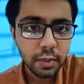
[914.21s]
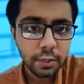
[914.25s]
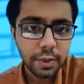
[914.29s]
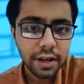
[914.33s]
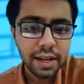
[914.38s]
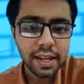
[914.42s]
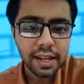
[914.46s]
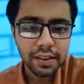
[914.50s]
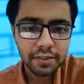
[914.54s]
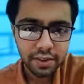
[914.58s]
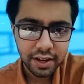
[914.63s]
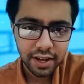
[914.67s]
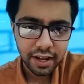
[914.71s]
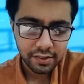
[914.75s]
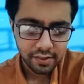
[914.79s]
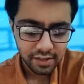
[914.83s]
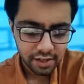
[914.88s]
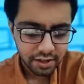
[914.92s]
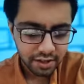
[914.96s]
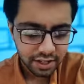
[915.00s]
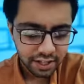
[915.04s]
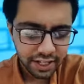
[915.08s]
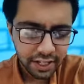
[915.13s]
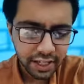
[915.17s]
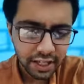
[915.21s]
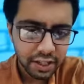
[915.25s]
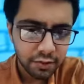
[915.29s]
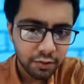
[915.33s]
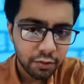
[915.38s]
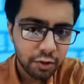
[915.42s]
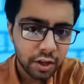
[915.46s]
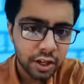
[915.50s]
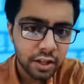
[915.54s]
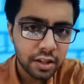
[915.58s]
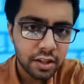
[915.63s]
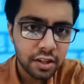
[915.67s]
But yeah, if I will just read it,
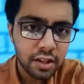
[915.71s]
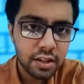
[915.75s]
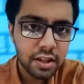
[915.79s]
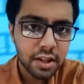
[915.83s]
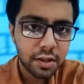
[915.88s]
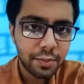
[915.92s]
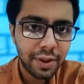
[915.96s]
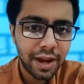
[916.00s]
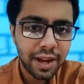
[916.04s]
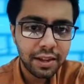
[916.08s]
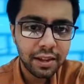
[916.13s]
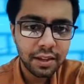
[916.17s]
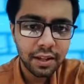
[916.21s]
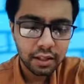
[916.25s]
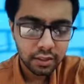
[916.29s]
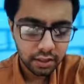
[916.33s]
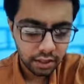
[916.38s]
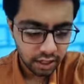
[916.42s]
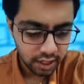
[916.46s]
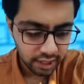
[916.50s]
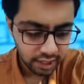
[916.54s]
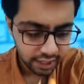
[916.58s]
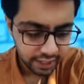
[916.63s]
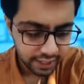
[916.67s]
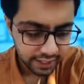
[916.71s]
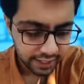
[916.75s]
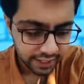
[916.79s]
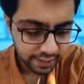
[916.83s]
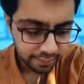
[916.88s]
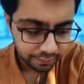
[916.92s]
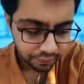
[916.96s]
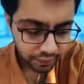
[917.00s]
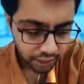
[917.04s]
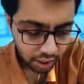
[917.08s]
if you can just imagine and things like that.